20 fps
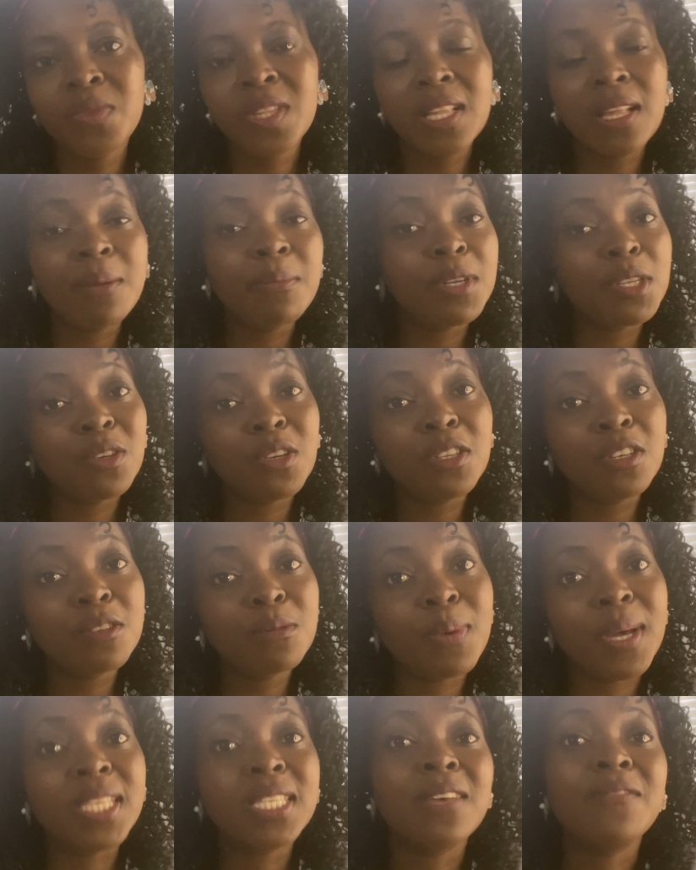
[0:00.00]
let me introduce
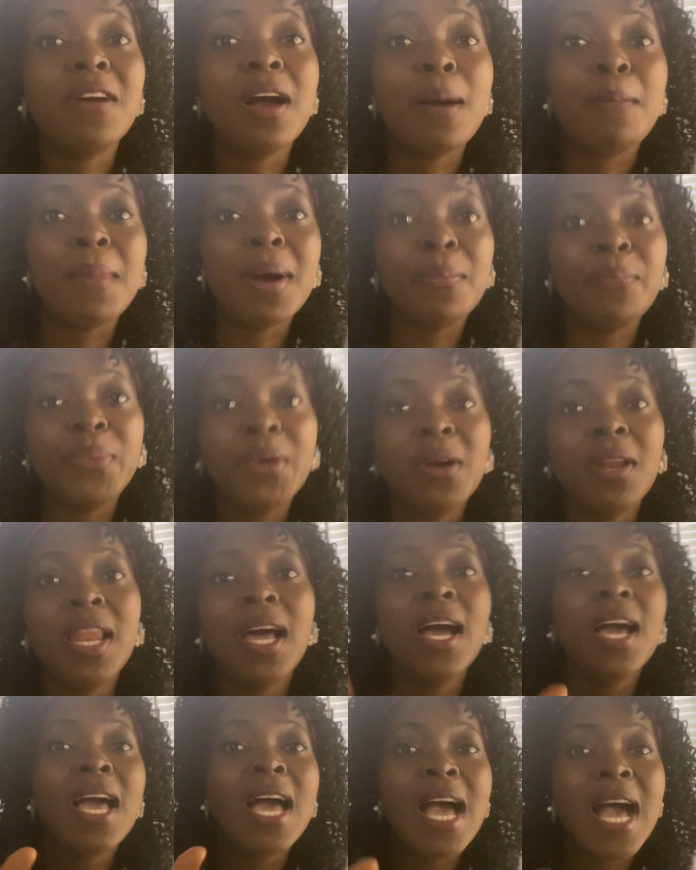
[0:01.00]
myself i'm
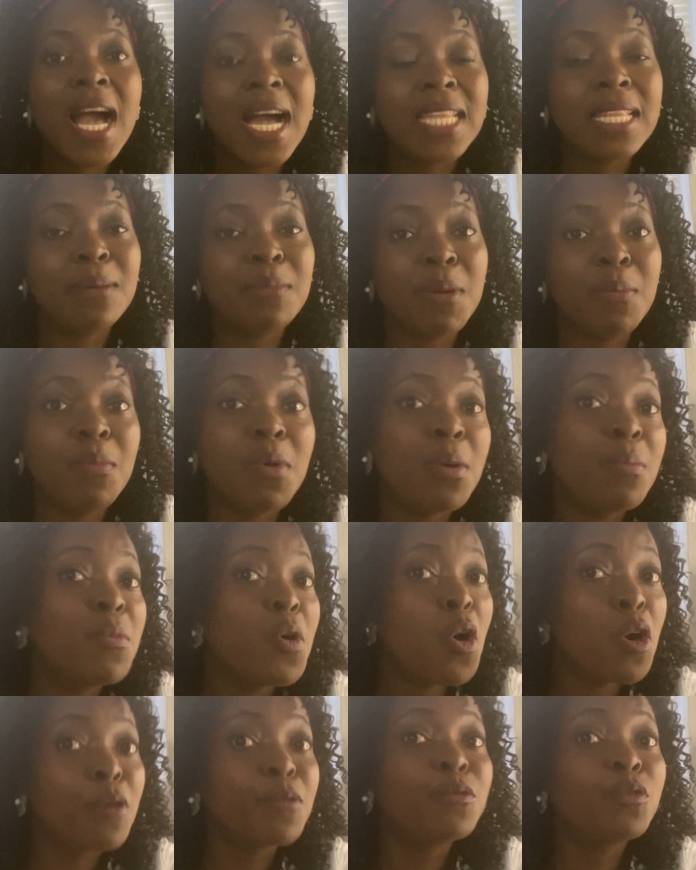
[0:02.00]
abiola and i'm a mom
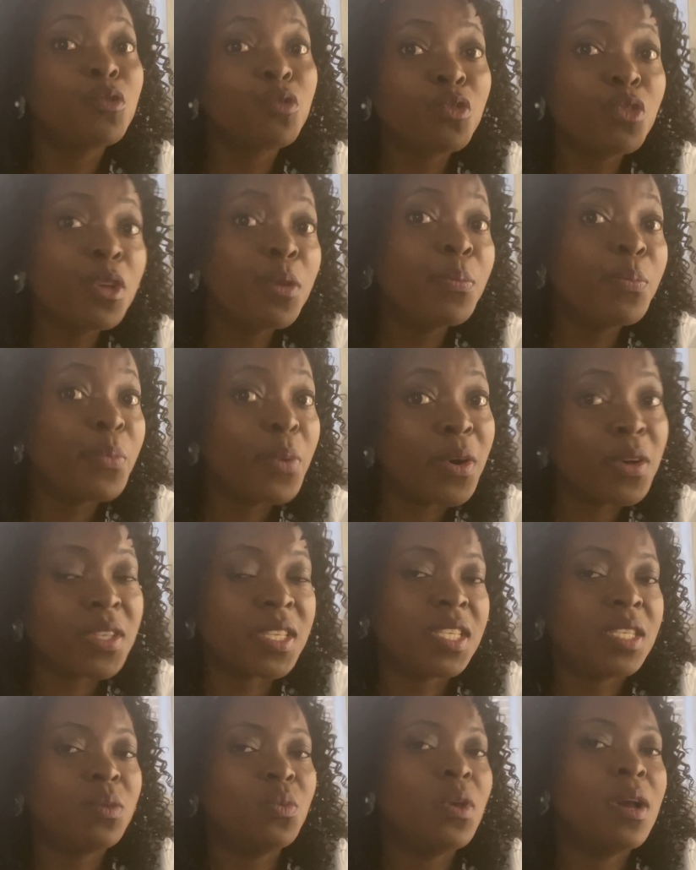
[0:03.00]
of three
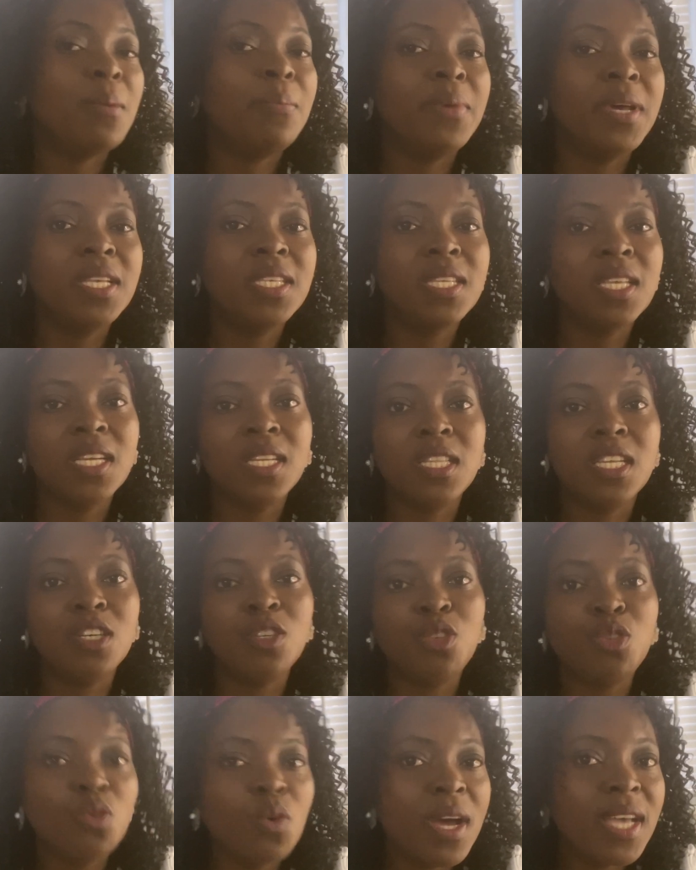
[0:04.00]
boys we are based in the
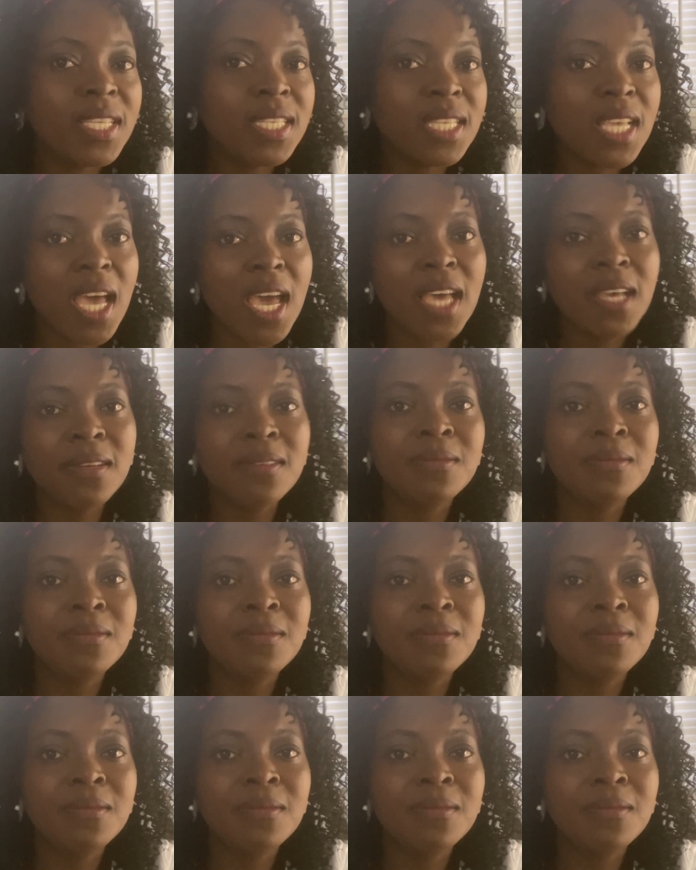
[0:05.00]
usa